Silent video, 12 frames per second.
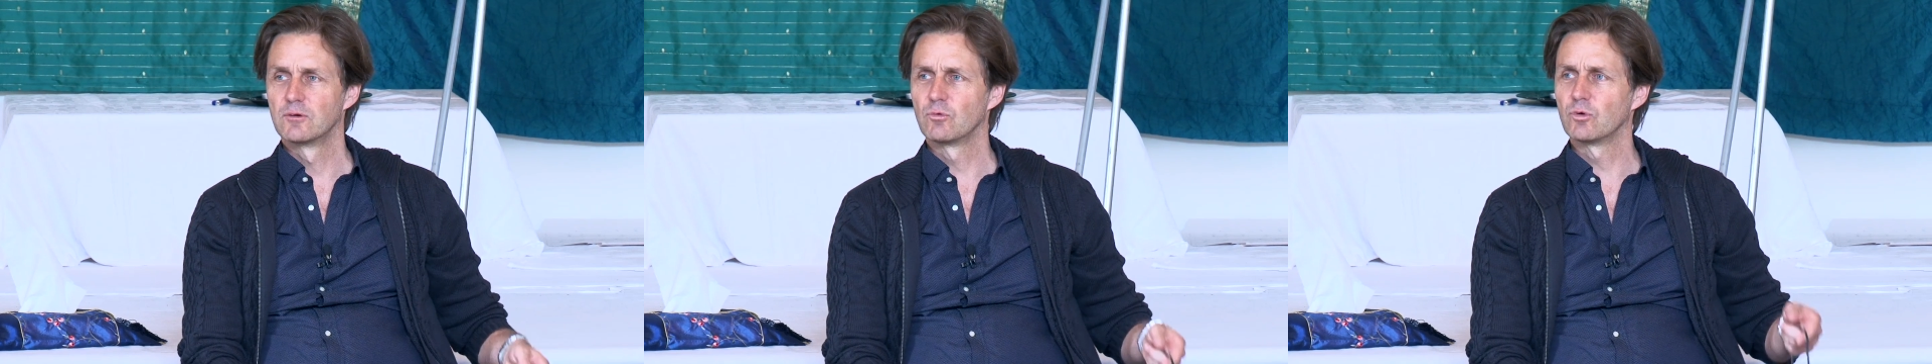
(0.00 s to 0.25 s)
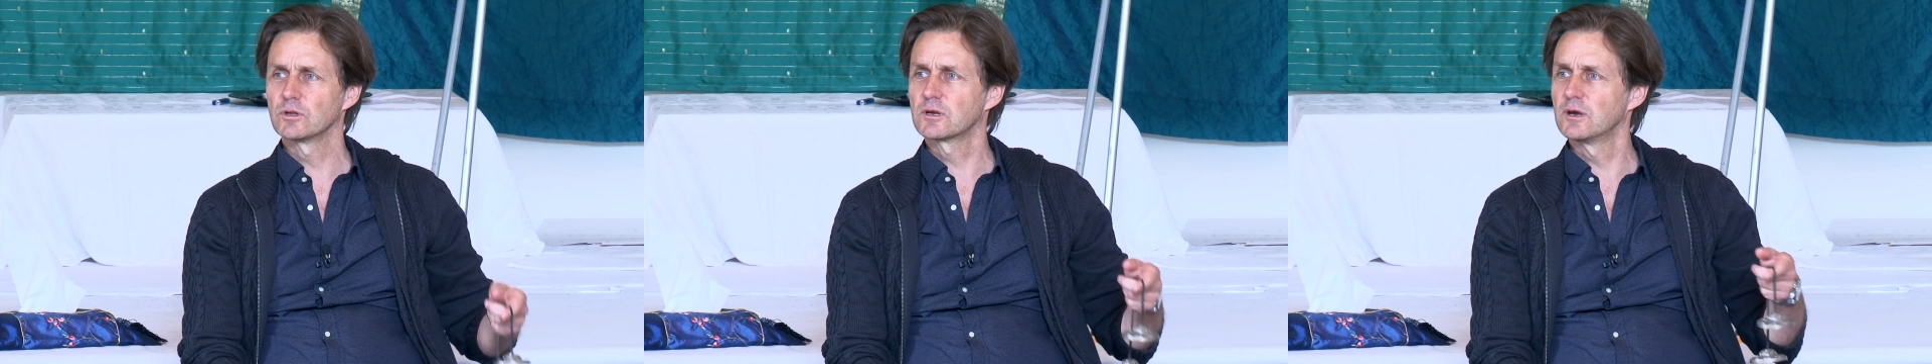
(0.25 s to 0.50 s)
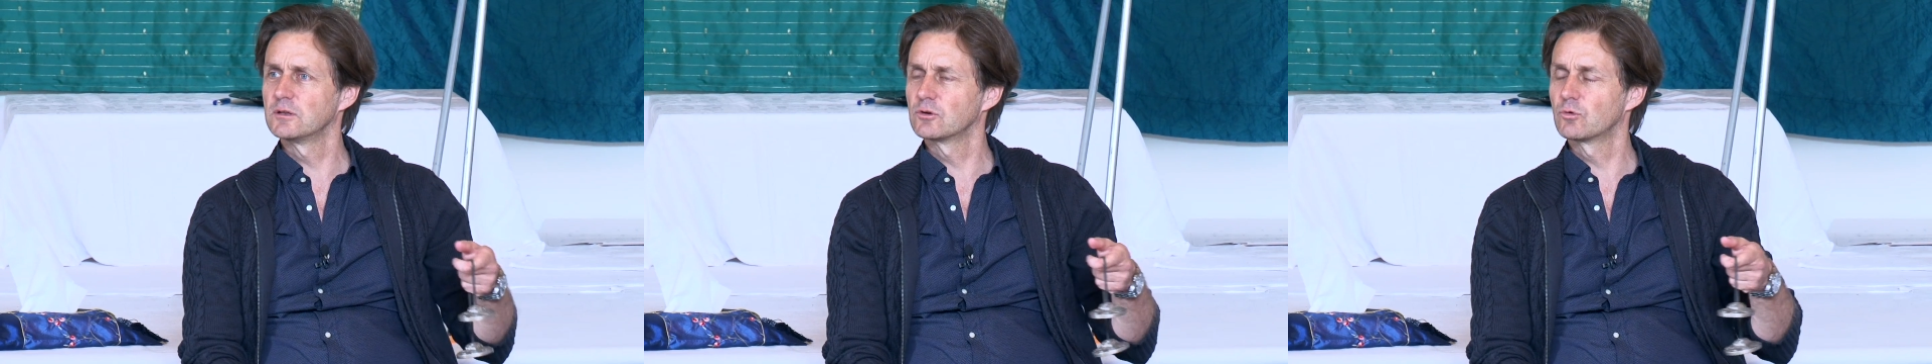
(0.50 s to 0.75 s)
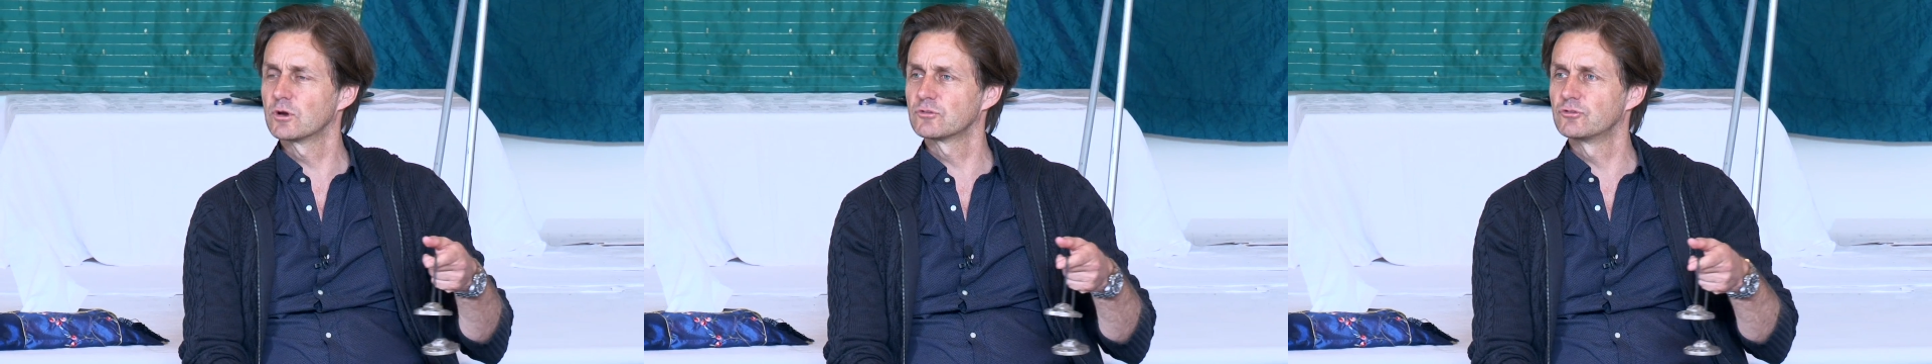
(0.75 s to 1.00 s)
What kind of
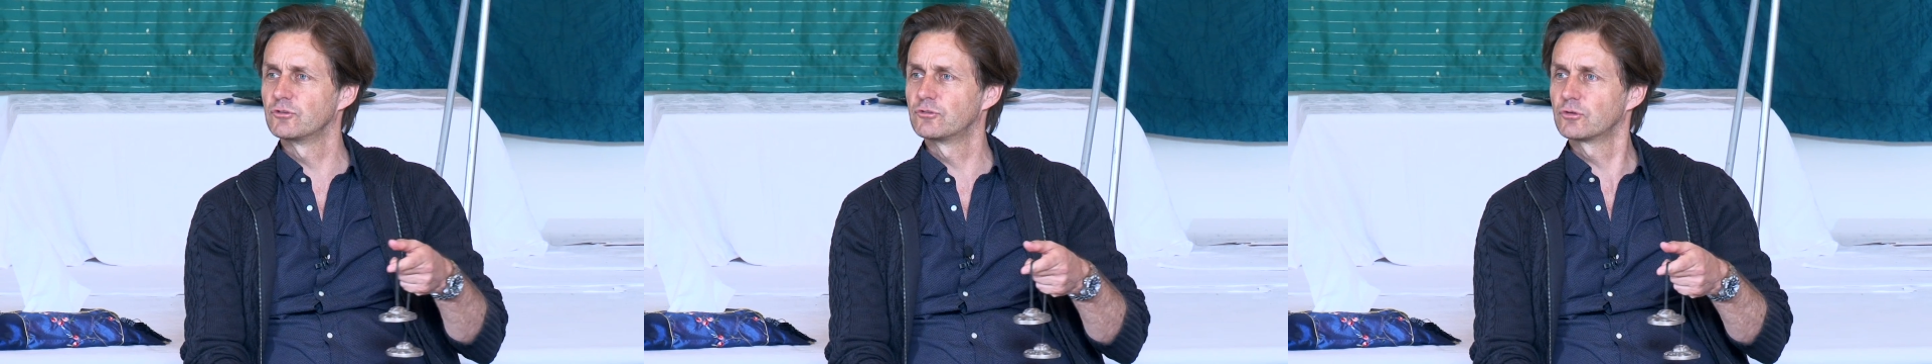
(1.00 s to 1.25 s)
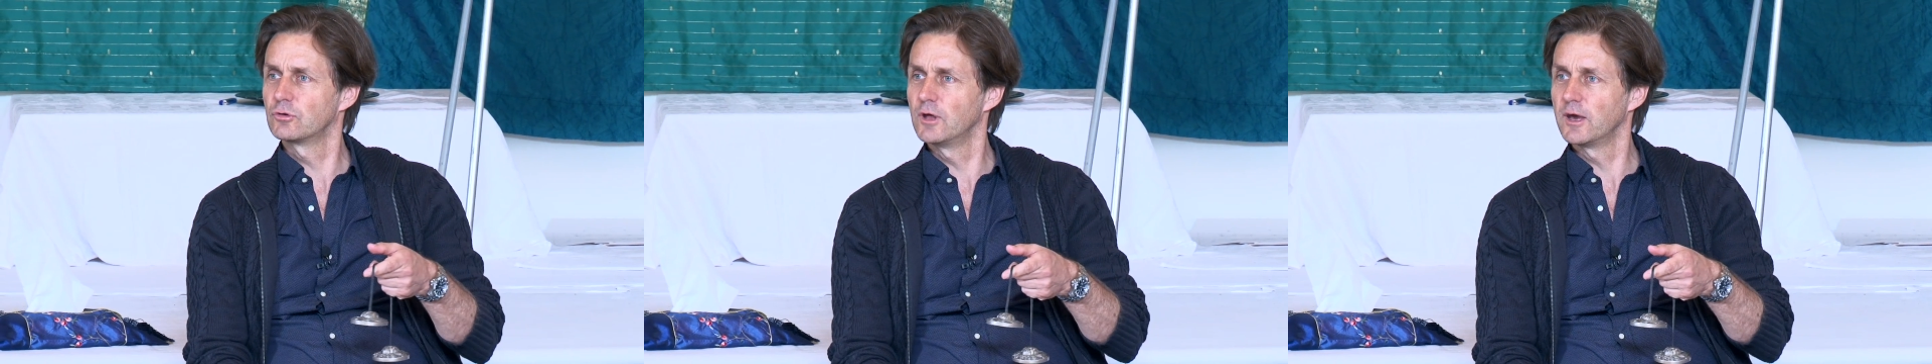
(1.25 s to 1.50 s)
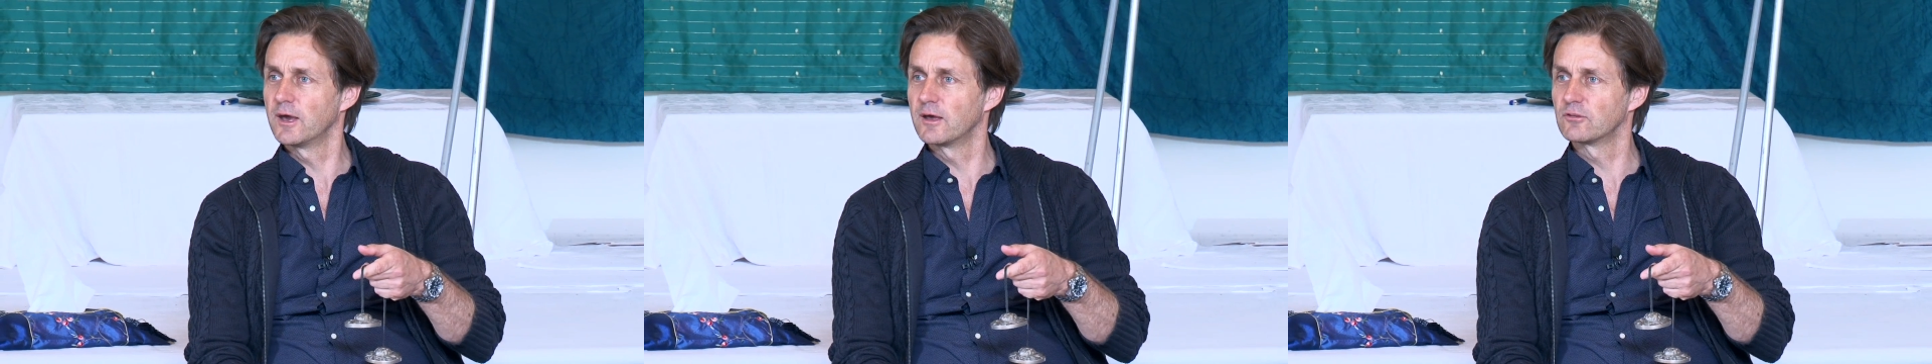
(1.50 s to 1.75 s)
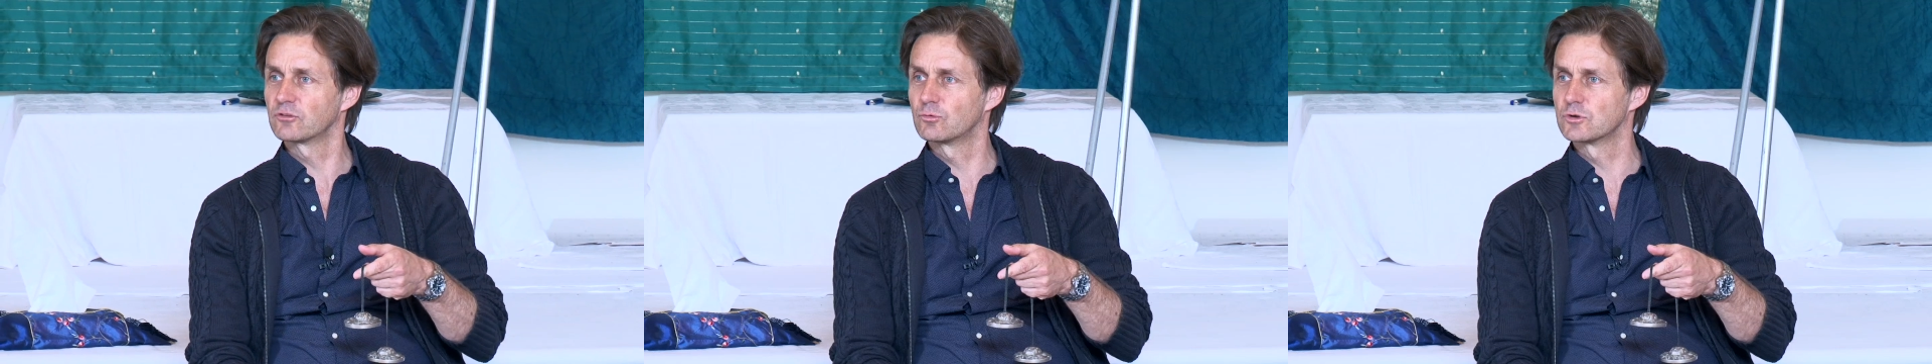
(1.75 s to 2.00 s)
questions could I
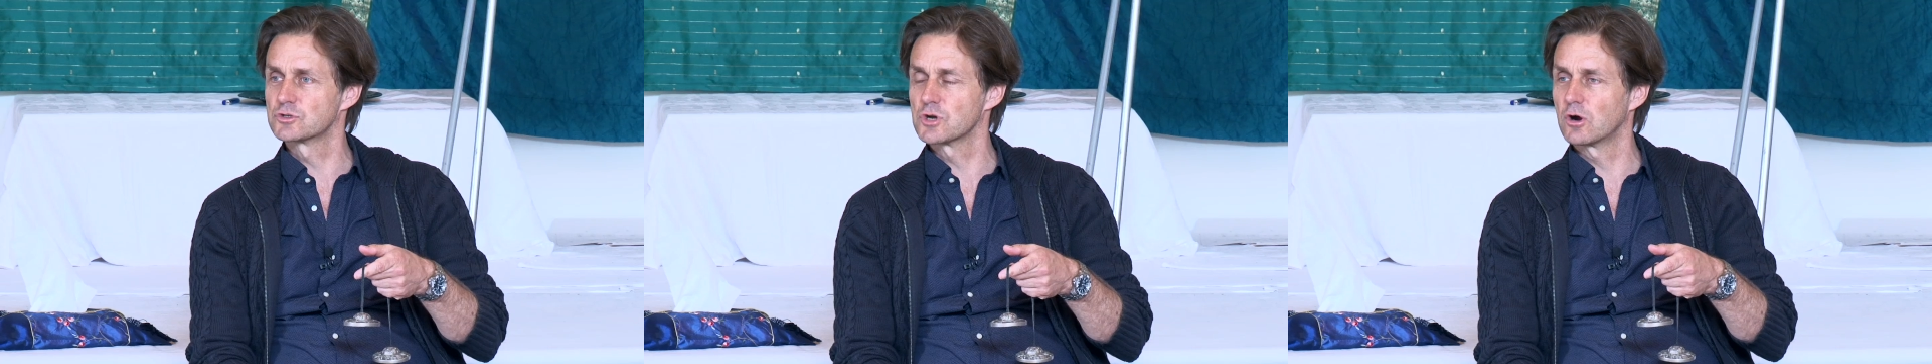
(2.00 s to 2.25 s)
ask which